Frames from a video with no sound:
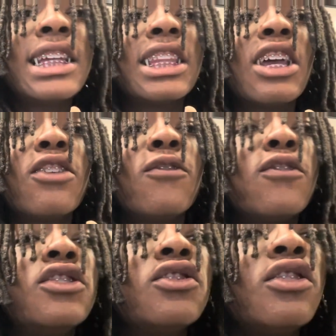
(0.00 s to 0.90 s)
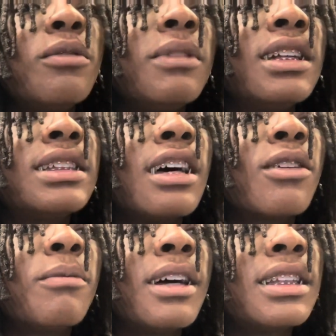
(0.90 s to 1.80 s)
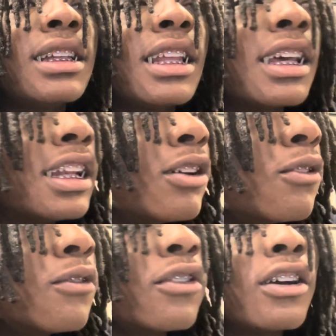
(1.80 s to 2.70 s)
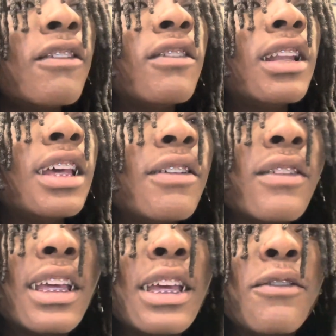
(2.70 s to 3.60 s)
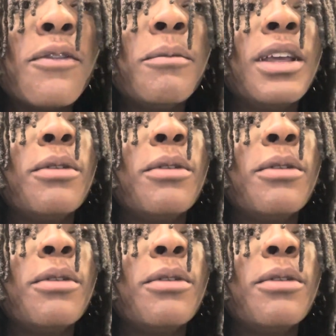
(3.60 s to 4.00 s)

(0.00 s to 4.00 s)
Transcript: Thank you for joining me to talk about the day that will forever live in infamy,